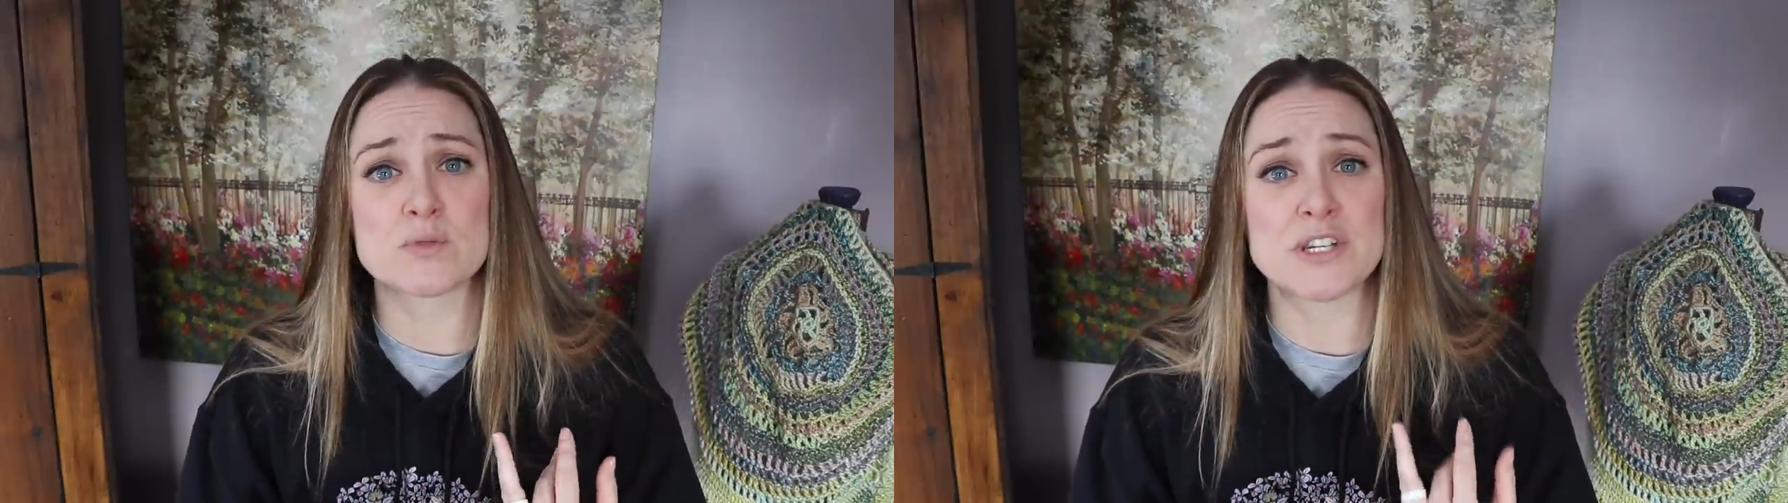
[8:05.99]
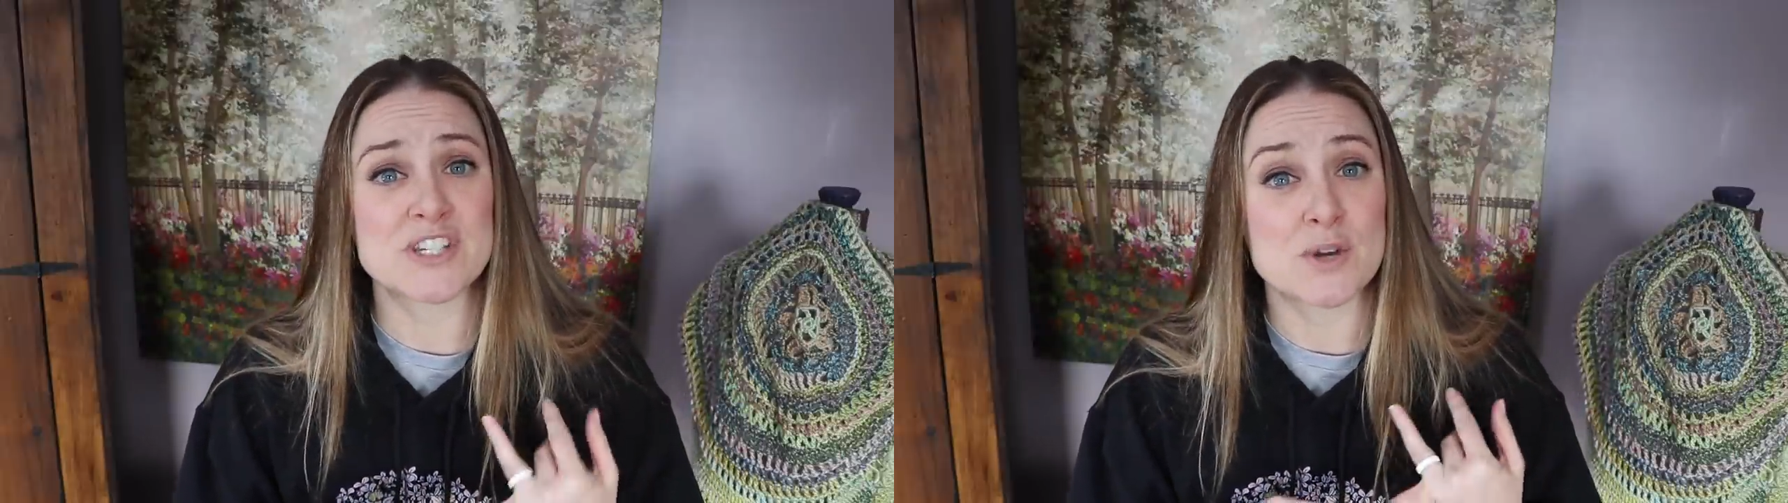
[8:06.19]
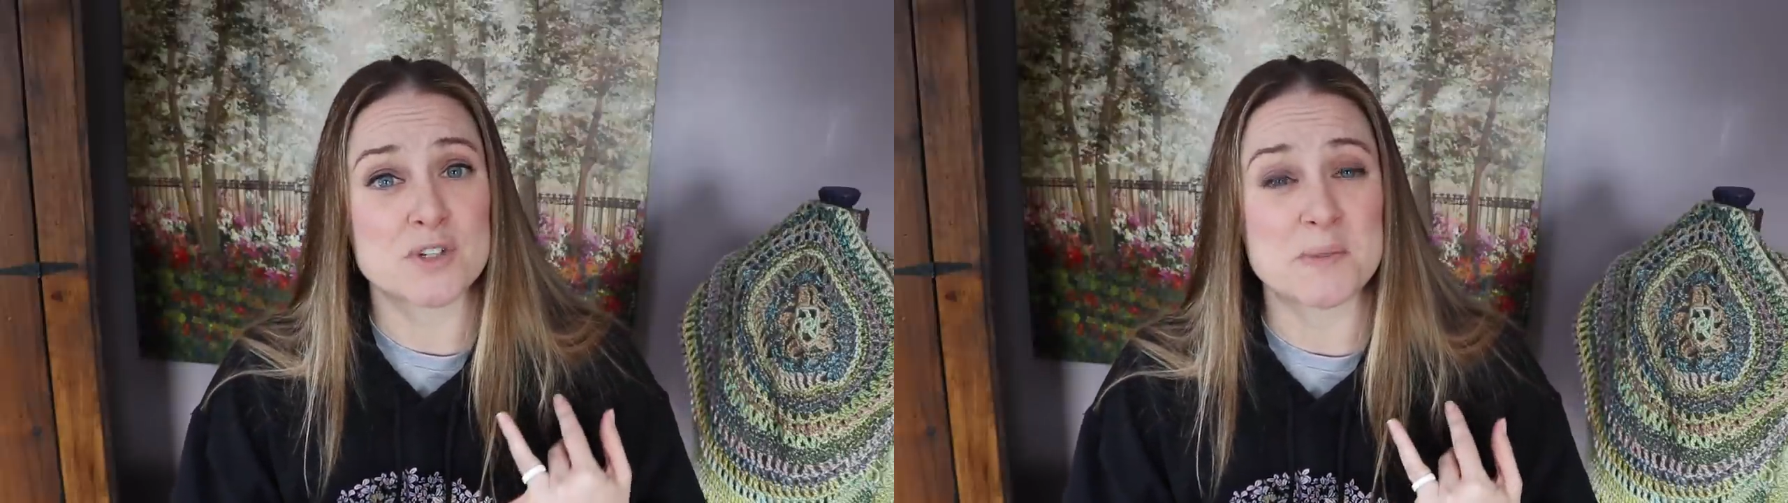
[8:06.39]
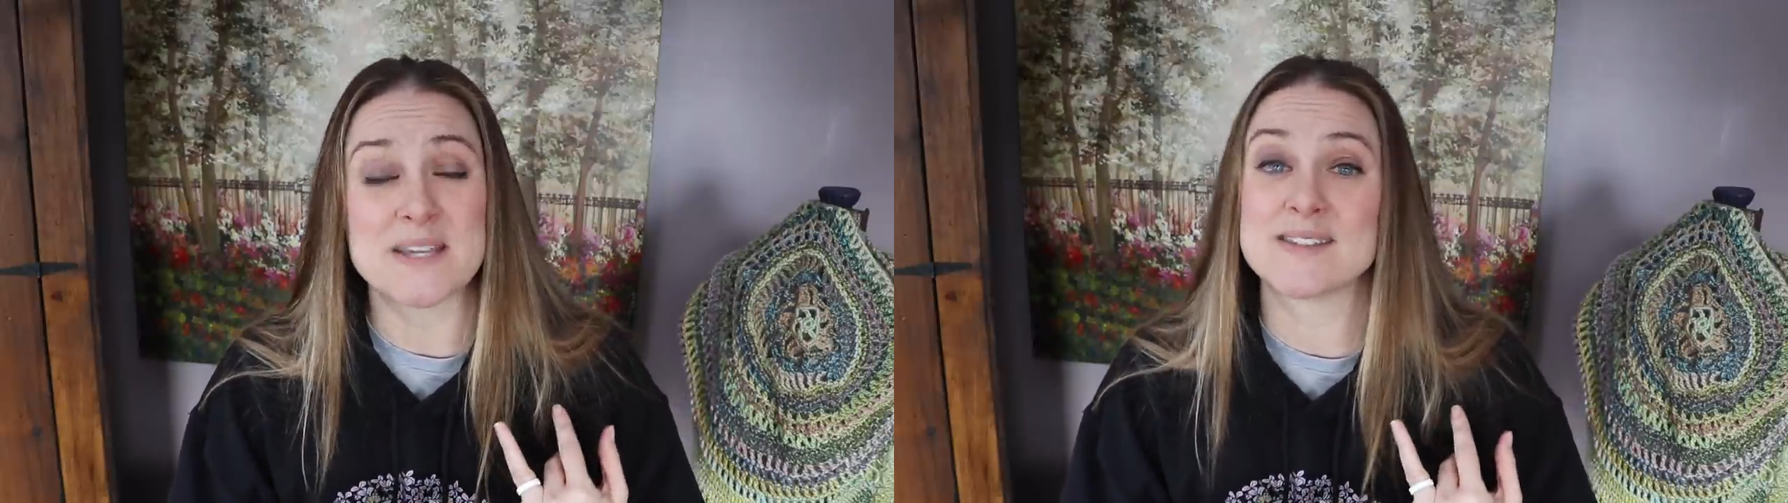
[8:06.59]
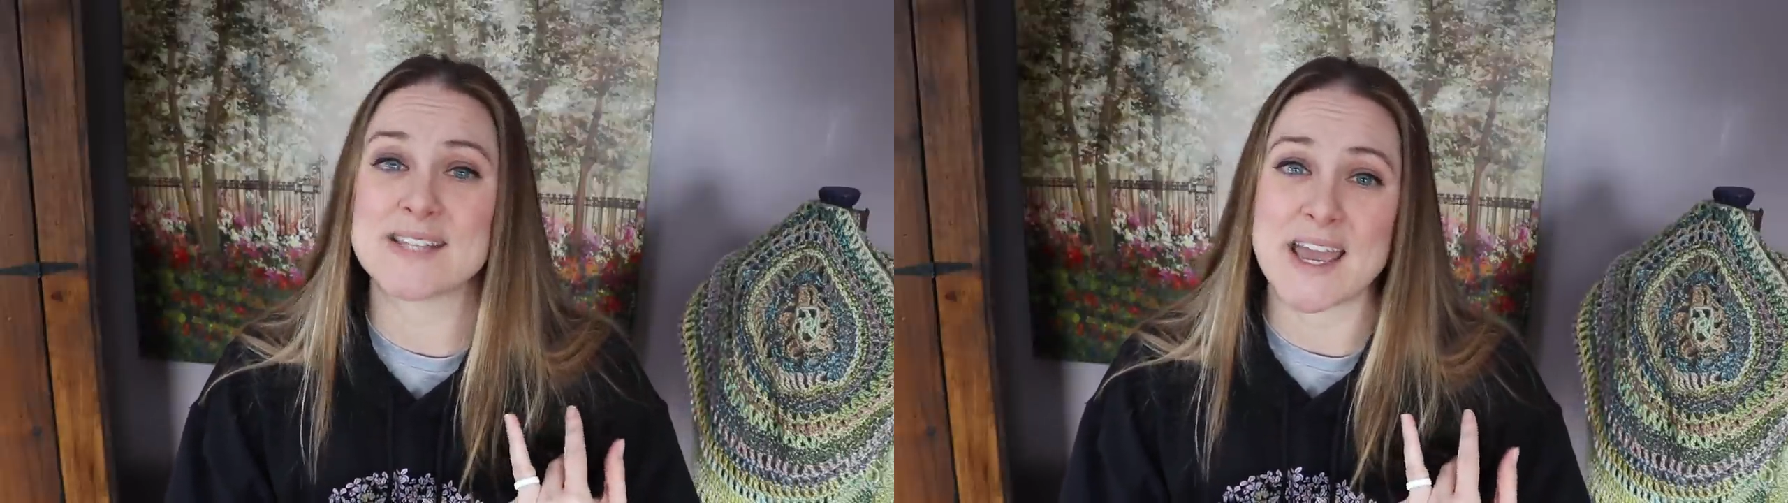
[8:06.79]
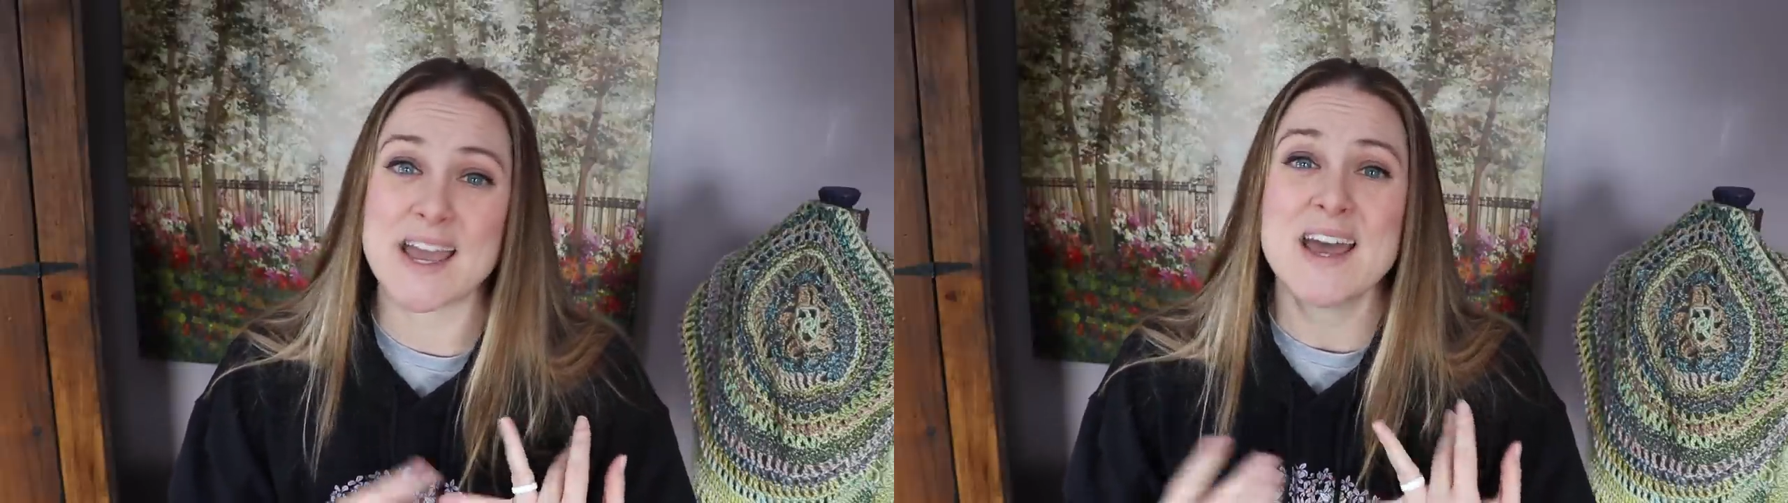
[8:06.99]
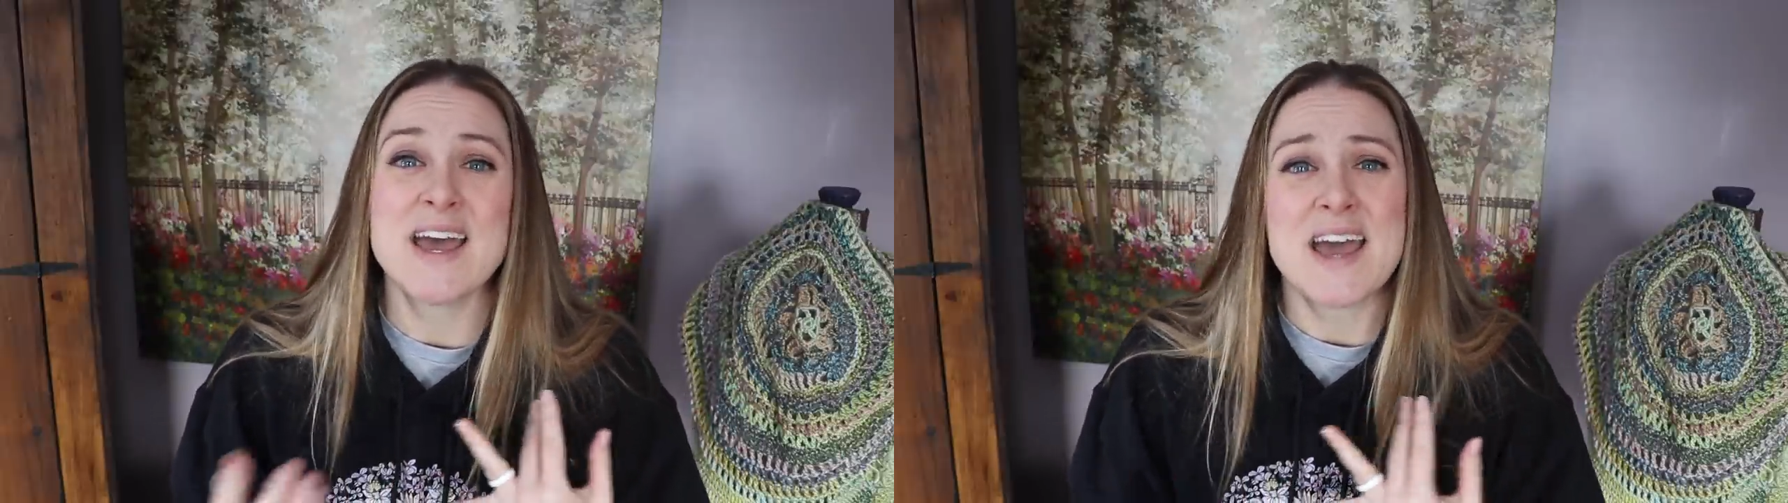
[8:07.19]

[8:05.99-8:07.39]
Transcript: reach out to me and say,